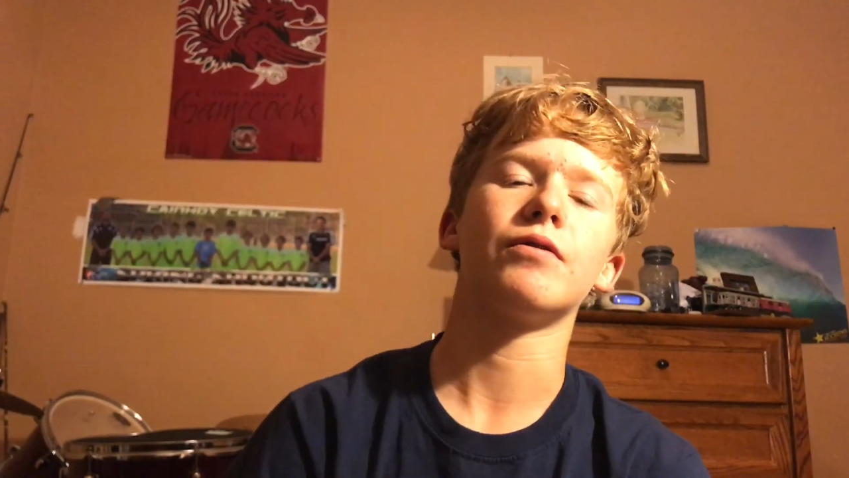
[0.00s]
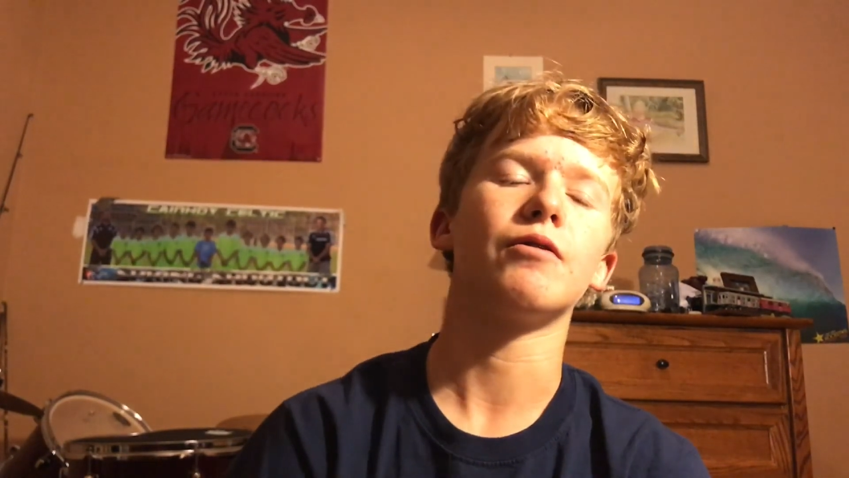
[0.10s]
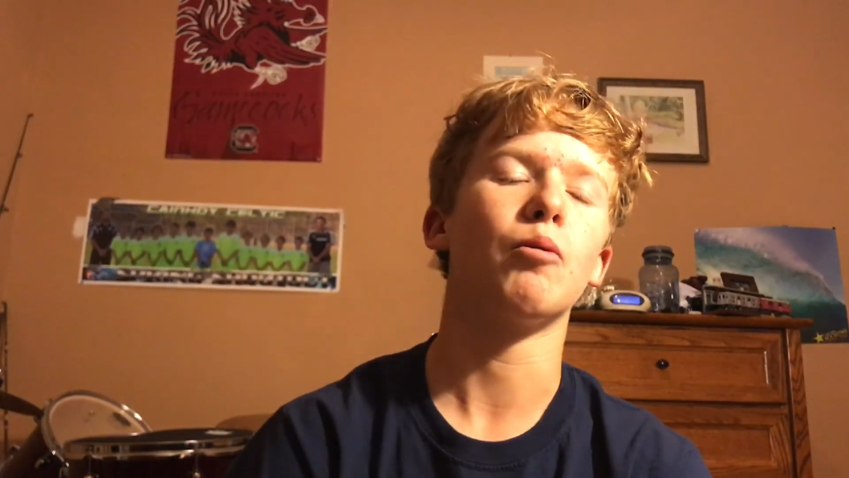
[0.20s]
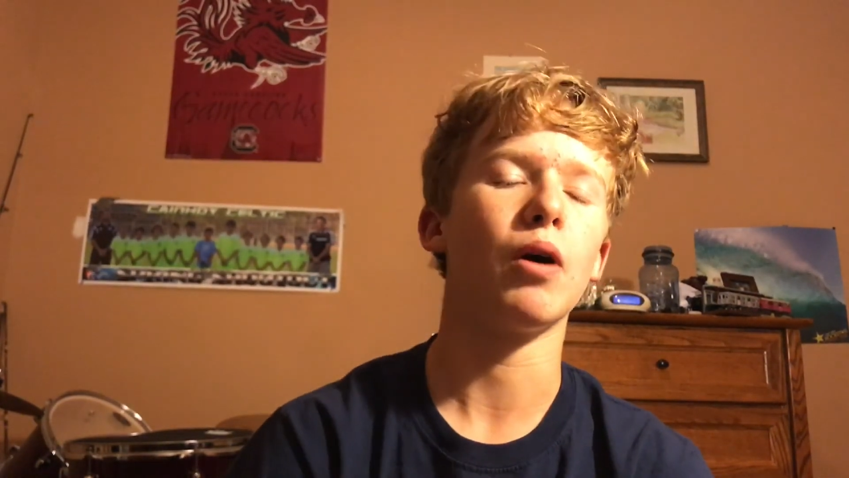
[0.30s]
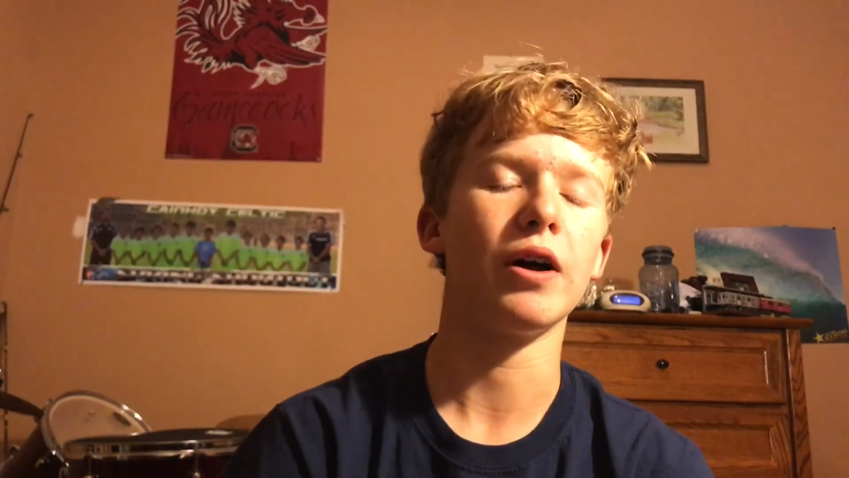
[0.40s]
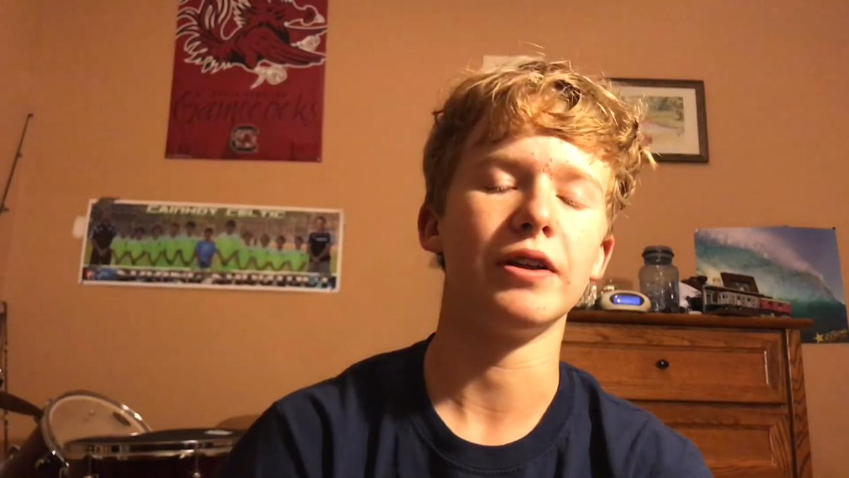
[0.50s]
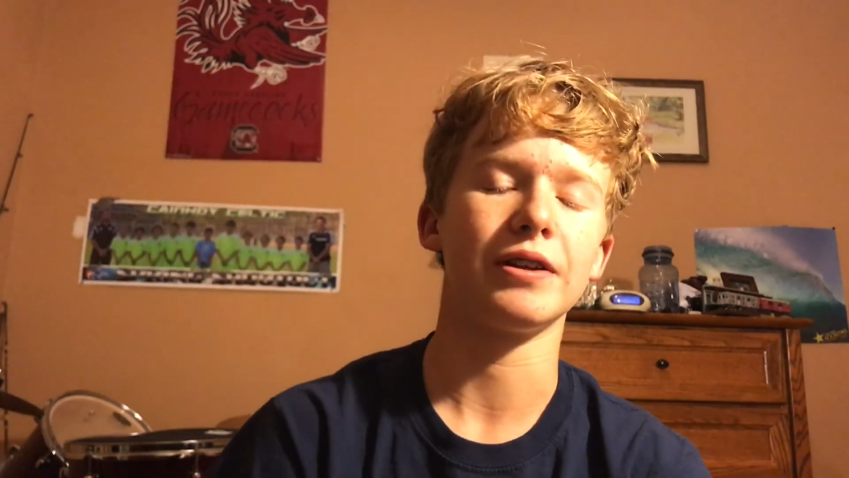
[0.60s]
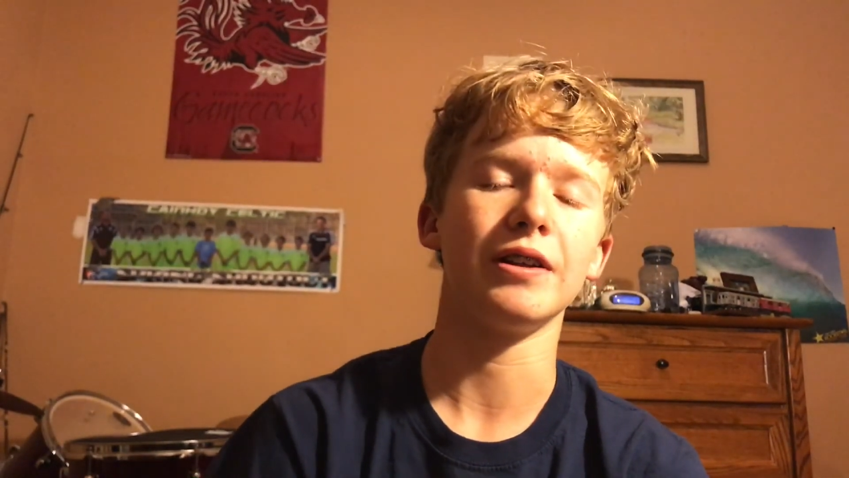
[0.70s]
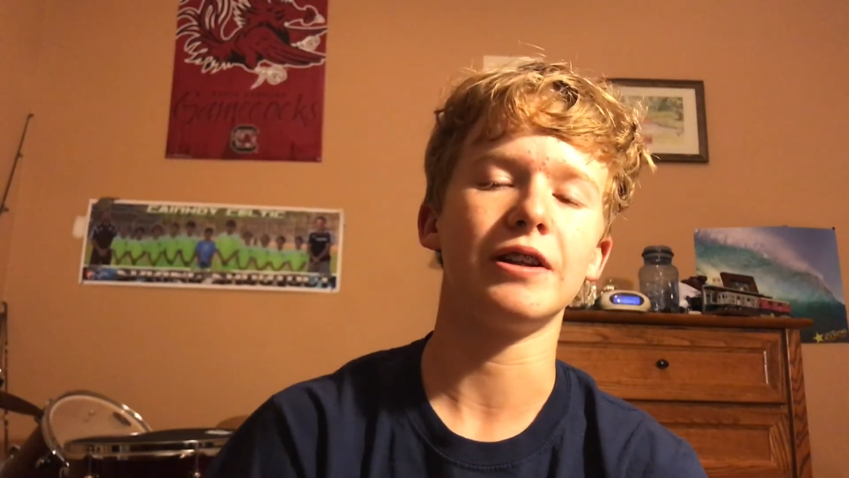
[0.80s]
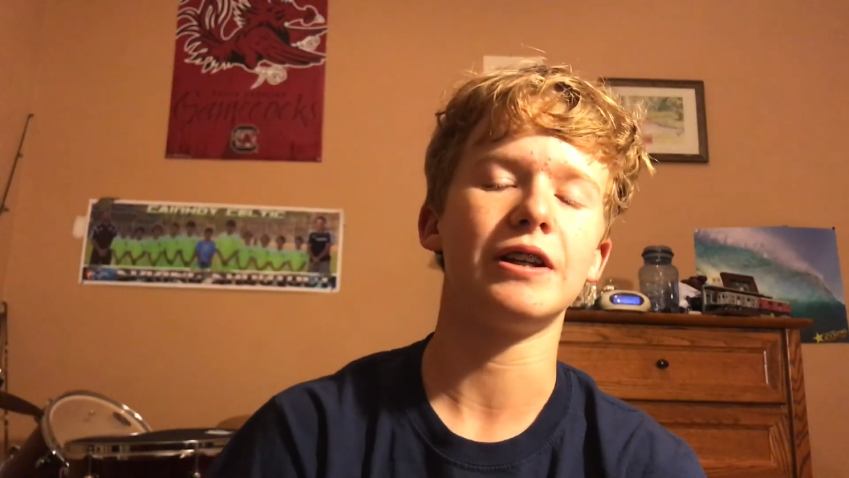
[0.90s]

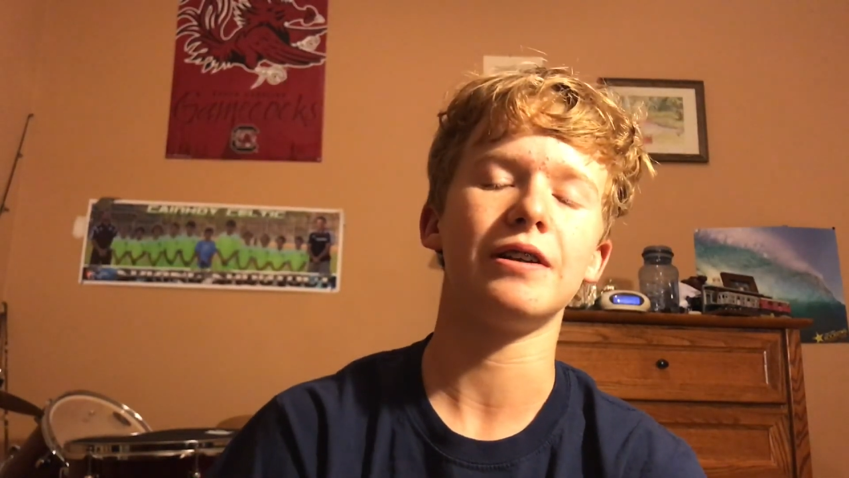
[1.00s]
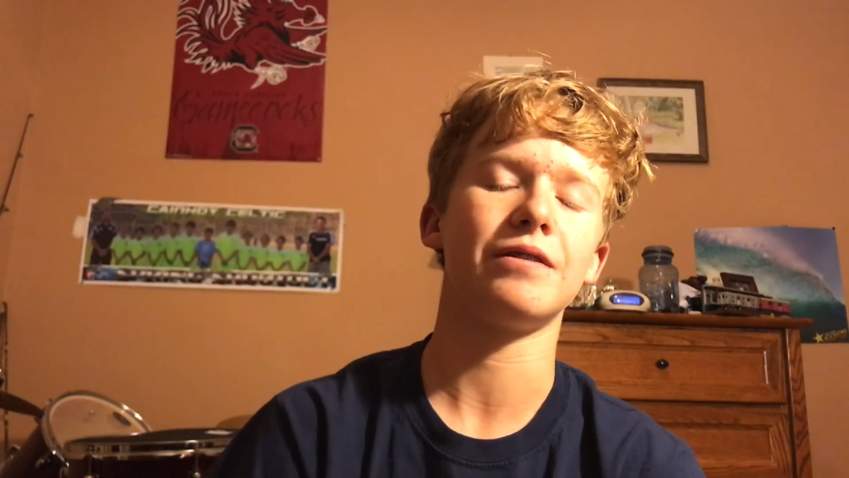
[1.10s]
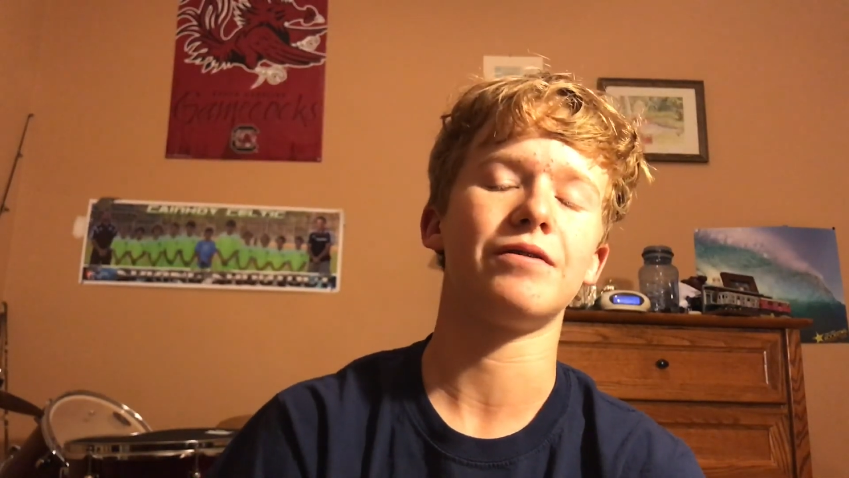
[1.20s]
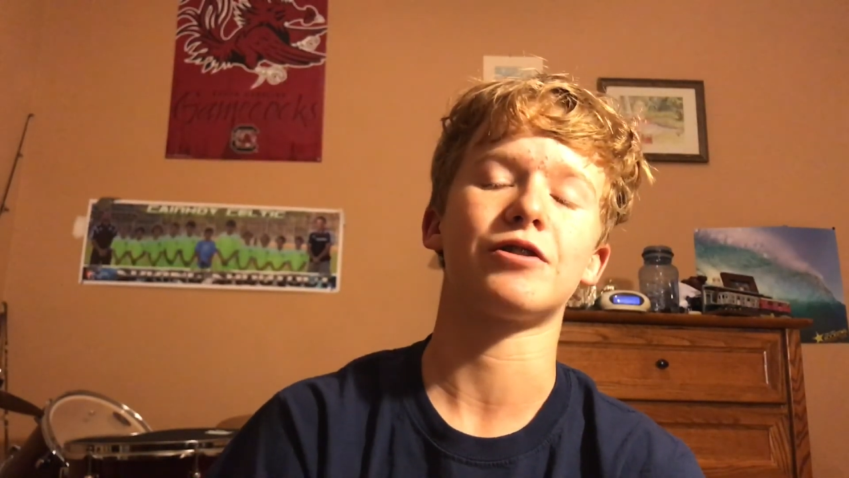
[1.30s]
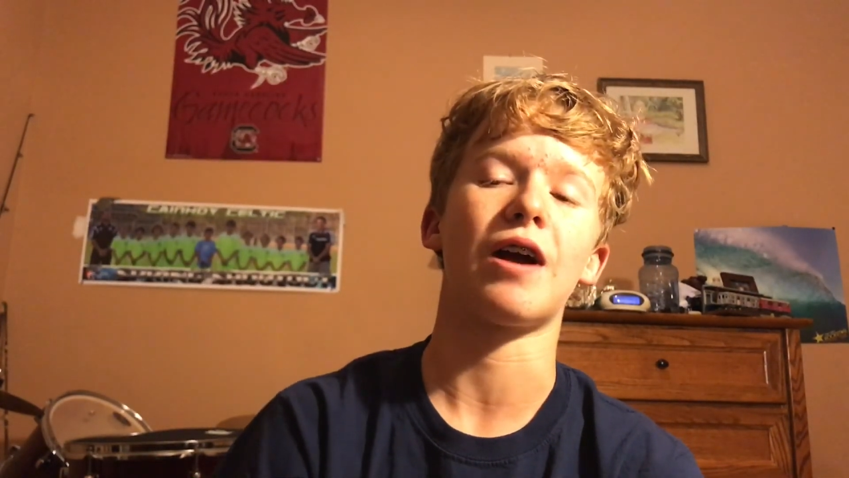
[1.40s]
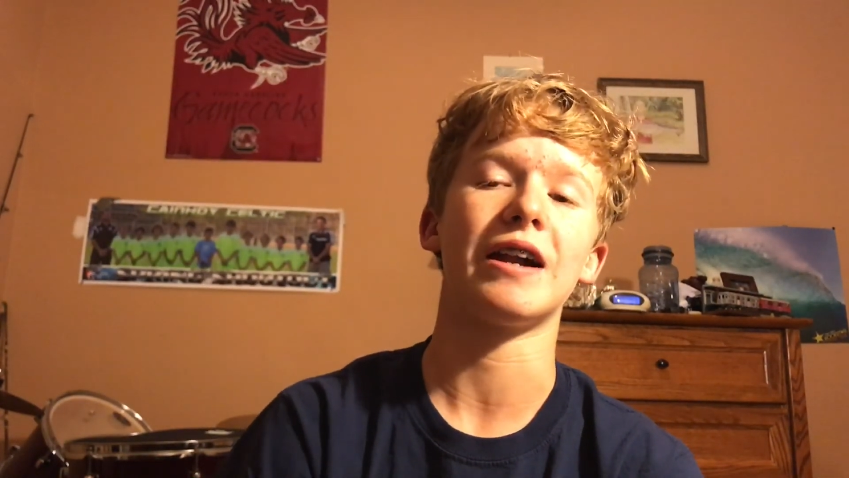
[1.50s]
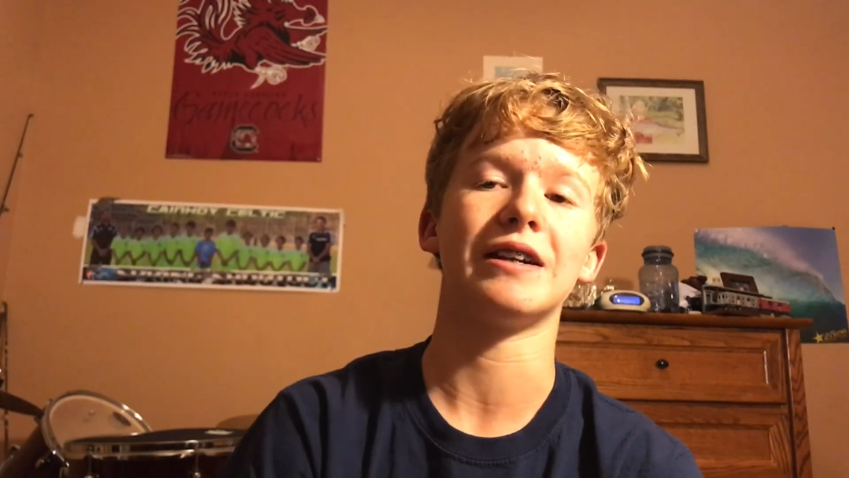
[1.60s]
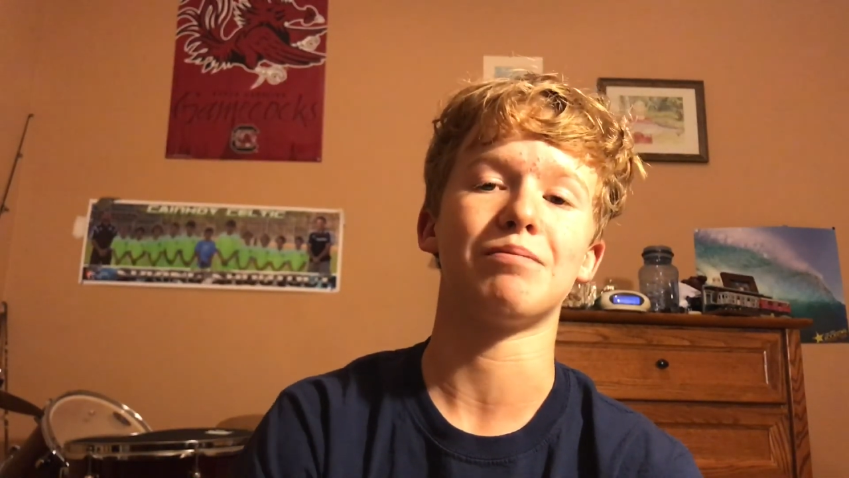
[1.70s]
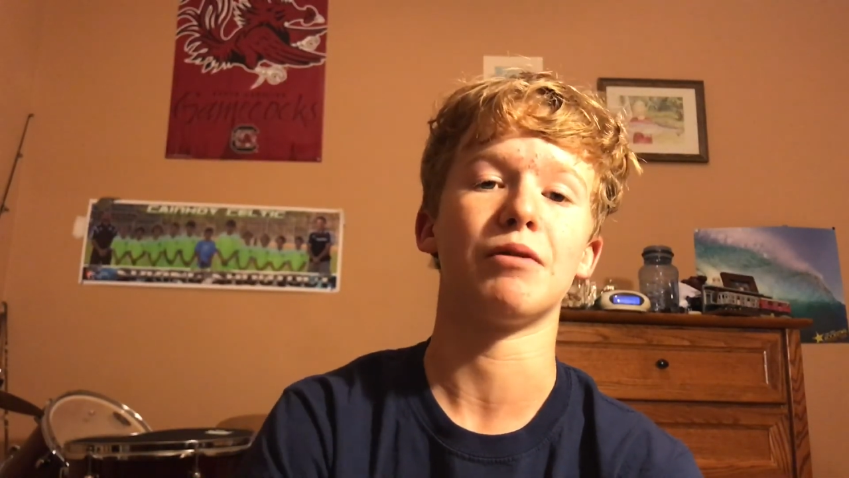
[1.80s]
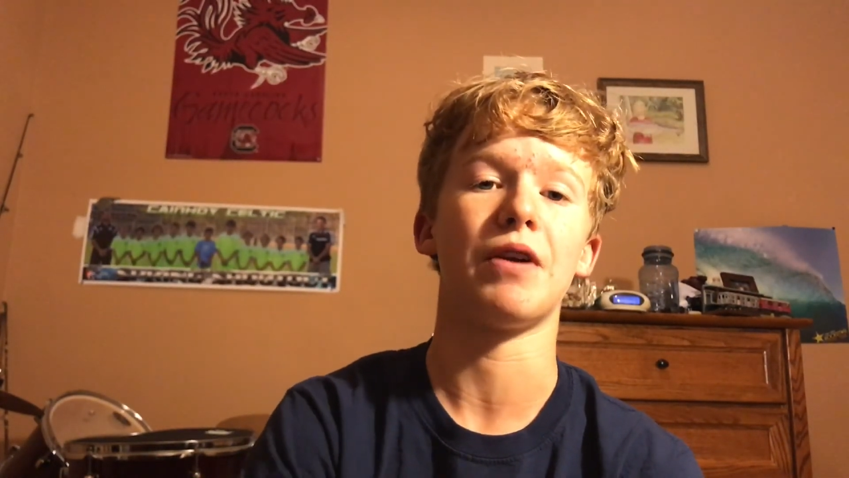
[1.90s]
was trying
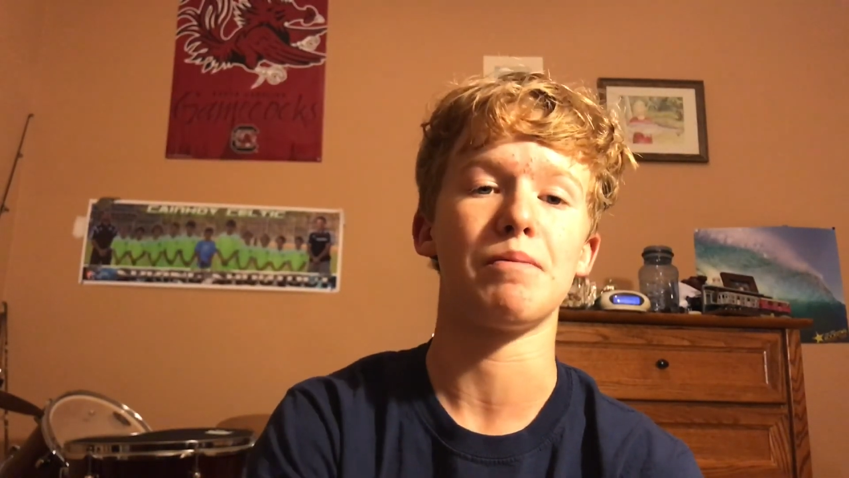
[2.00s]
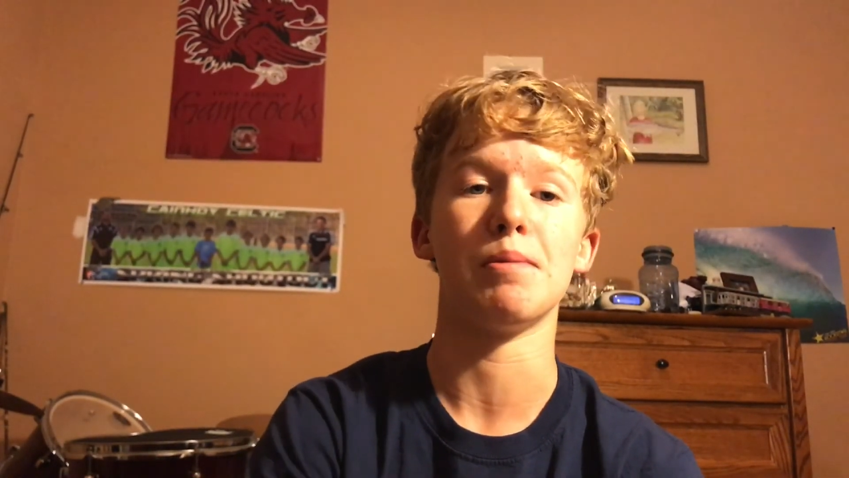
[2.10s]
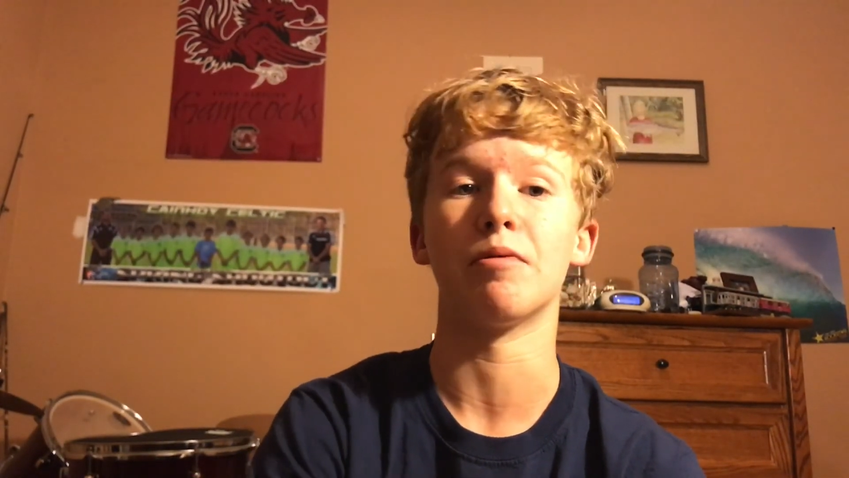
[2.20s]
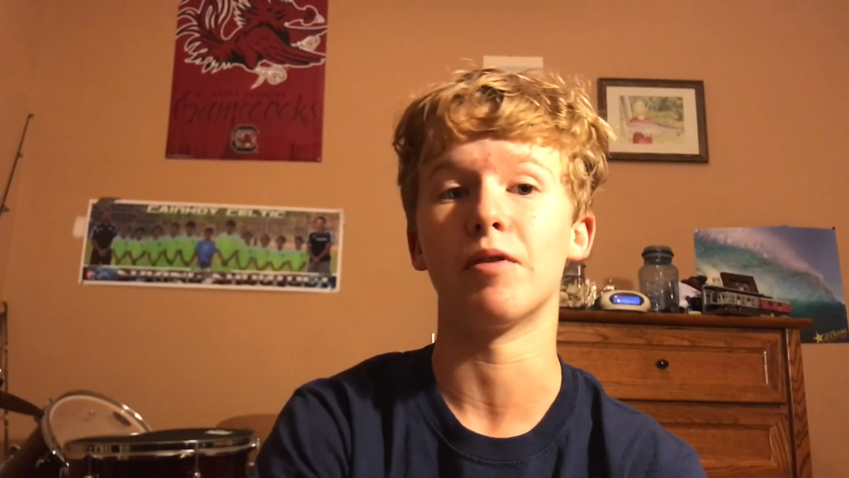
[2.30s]
to prevent people